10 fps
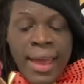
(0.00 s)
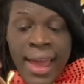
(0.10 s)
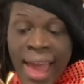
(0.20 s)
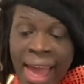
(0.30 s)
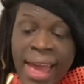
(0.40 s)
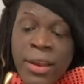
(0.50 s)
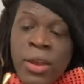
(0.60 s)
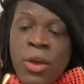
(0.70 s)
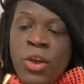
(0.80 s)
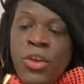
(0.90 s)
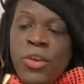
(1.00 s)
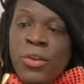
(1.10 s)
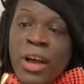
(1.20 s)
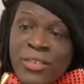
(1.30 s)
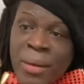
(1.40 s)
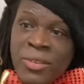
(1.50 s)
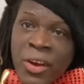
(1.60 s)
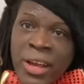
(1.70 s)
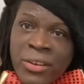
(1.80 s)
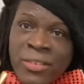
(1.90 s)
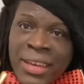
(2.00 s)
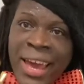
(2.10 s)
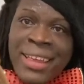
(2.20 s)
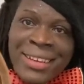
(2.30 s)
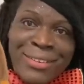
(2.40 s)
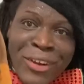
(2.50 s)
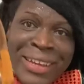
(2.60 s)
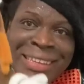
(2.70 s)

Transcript: And, I'm sorry, little TK, sorry.